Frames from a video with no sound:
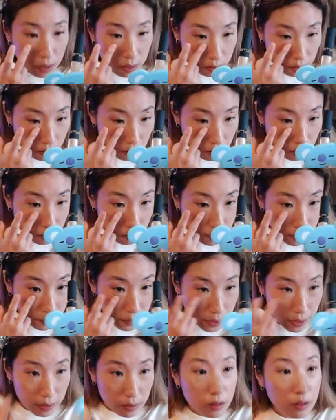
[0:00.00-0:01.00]
So I
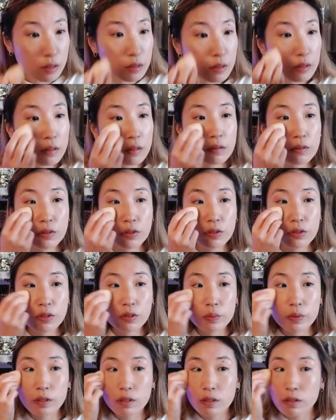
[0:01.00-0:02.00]
might look a little
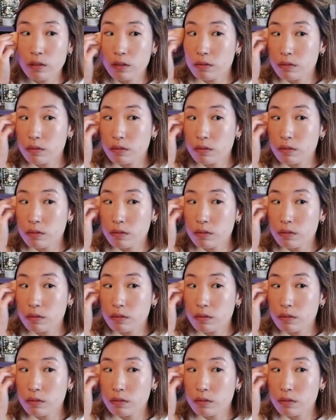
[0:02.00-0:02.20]
stupid.